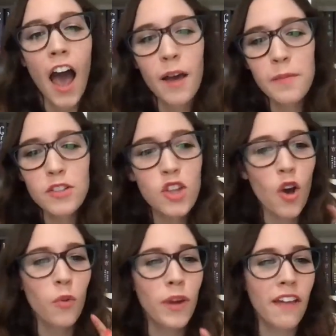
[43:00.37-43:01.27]
So
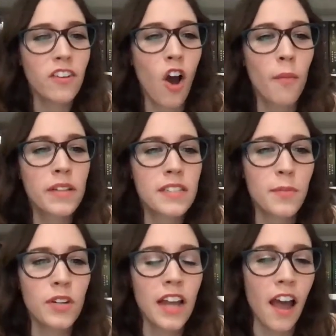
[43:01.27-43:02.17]
we have a comment.
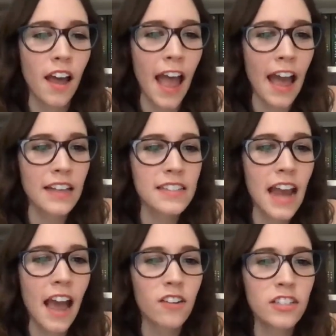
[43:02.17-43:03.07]
Someone asked,
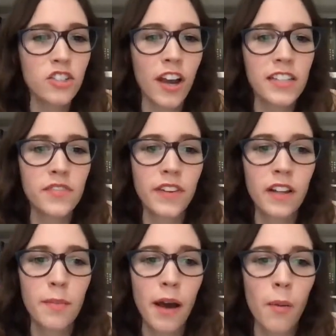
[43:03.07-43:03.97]
how did you guys feel about